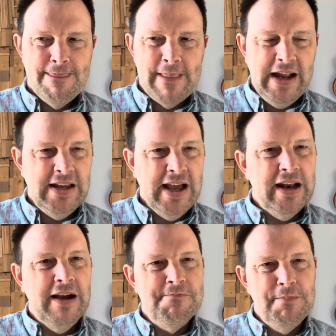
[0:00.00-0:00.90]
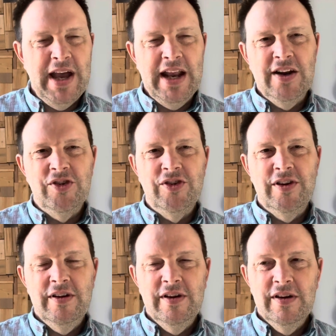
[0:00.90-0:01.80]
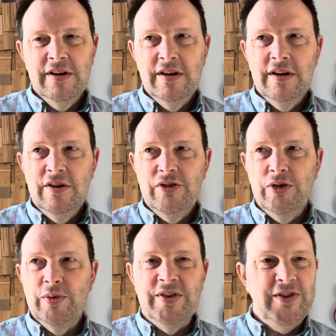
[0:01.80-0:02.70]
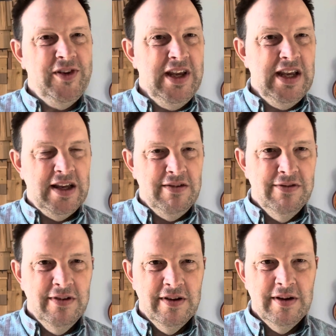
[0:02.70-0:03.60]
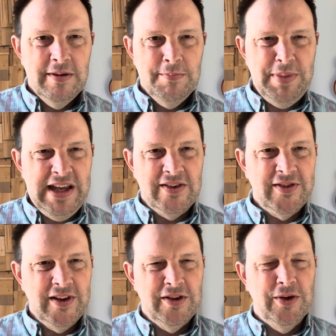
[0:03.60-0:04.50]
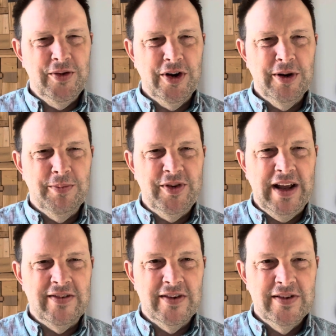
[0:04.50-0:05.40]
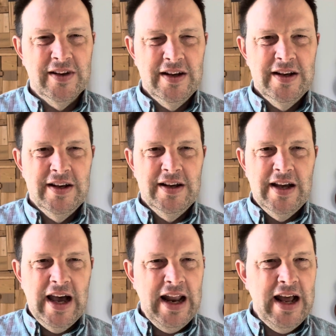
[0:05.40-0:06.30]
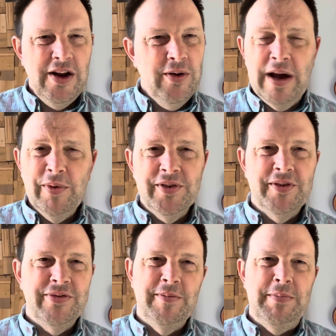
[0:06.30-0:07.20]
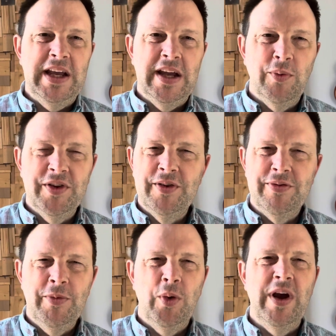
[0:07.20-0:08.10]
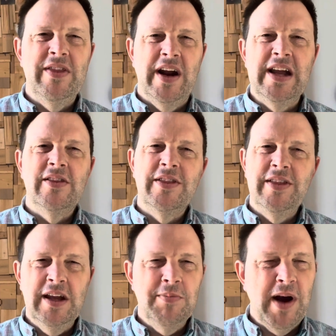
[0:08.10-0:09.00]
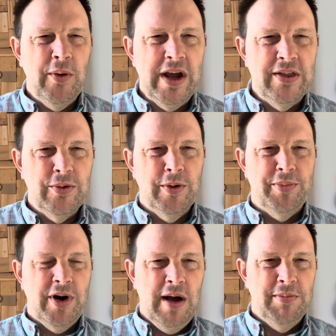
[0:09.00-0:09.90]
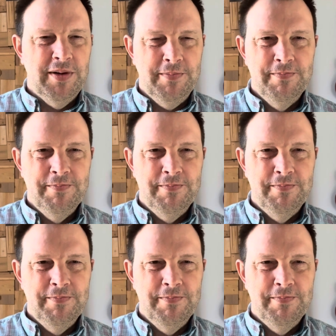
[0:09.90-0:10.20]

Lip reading: and yet I've managed to receive peace in those circumstances. And I know that wasn't from me. It wasn't from the way that I could think my way through a problem.